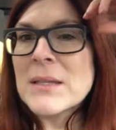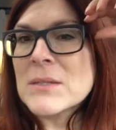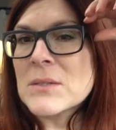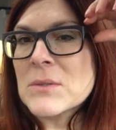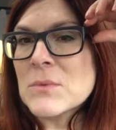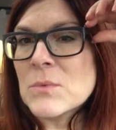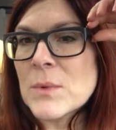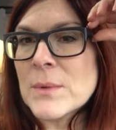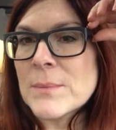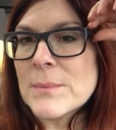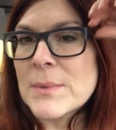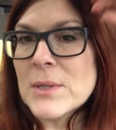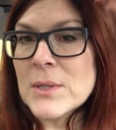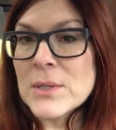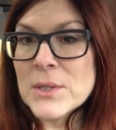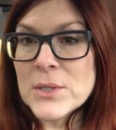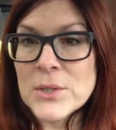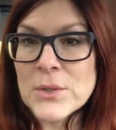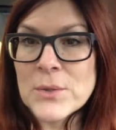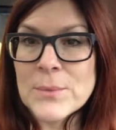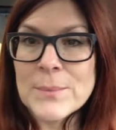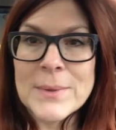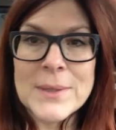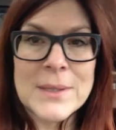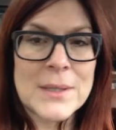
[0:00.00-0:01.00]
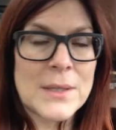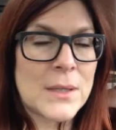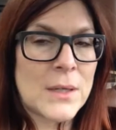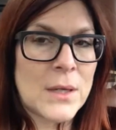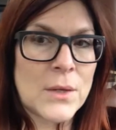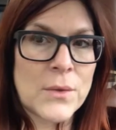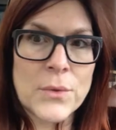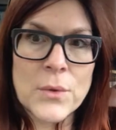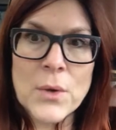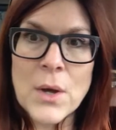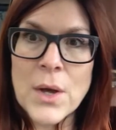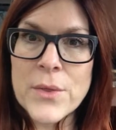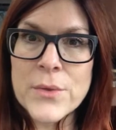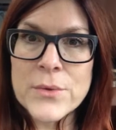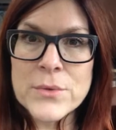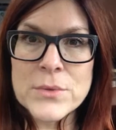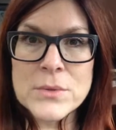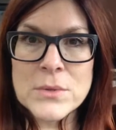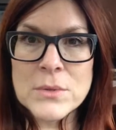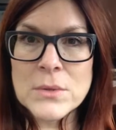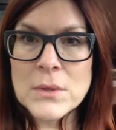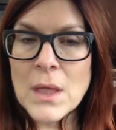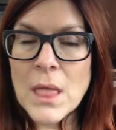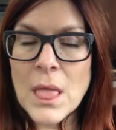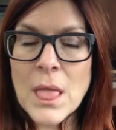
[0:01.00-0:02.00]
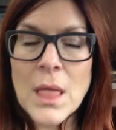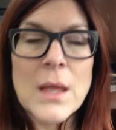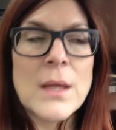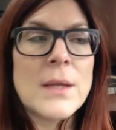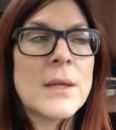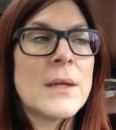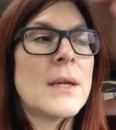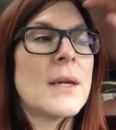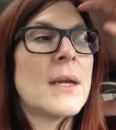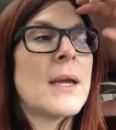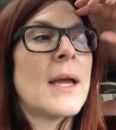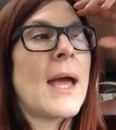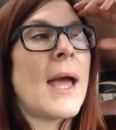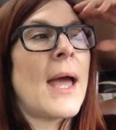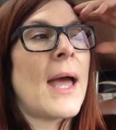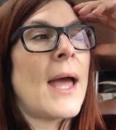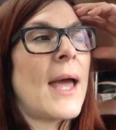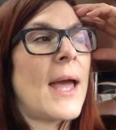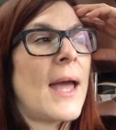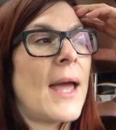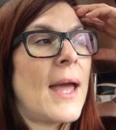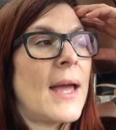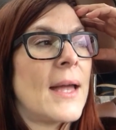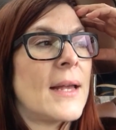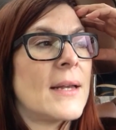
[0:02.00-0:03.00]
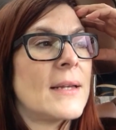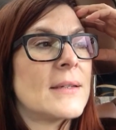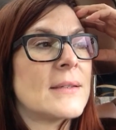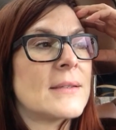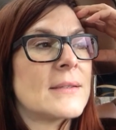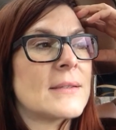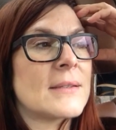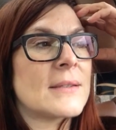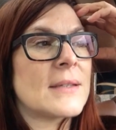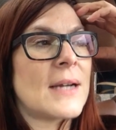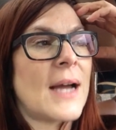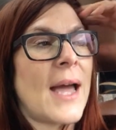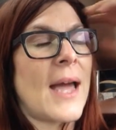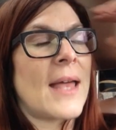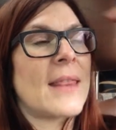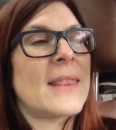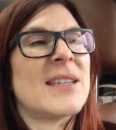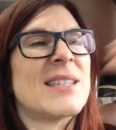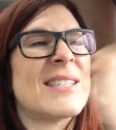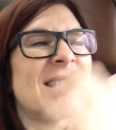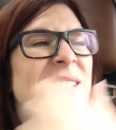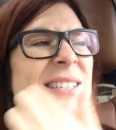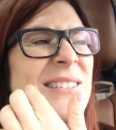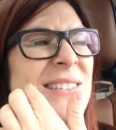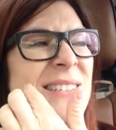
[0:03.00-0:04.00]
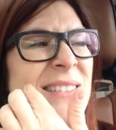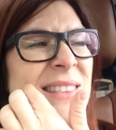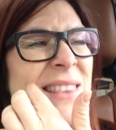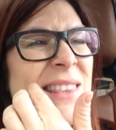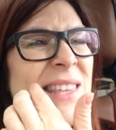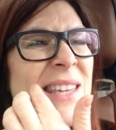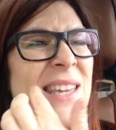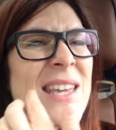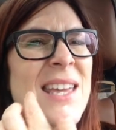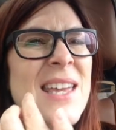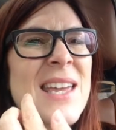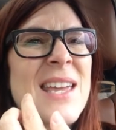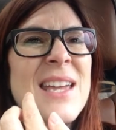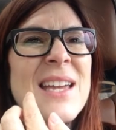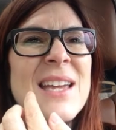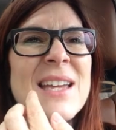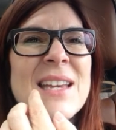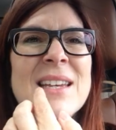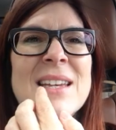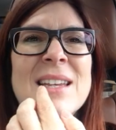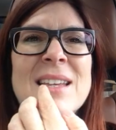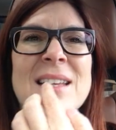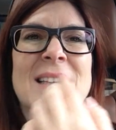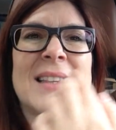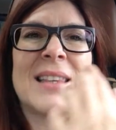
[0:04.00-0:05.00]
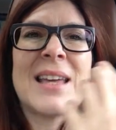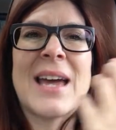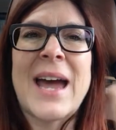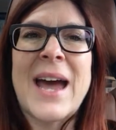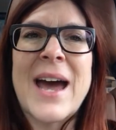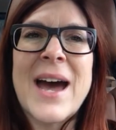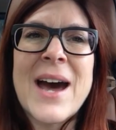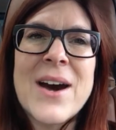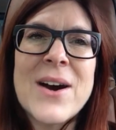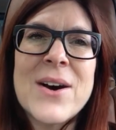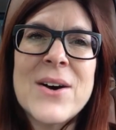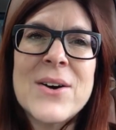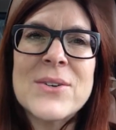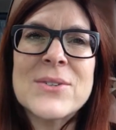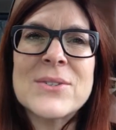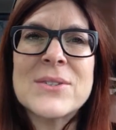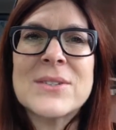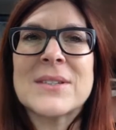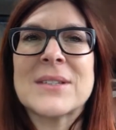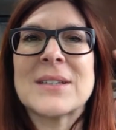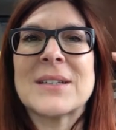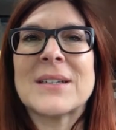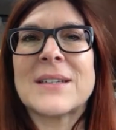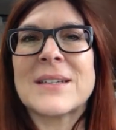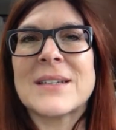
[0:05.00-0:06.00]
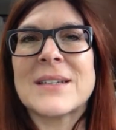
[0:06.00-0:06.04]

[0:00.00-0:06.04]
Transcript: This is one pair cute, but the others are, and I had the tooth thing and the house,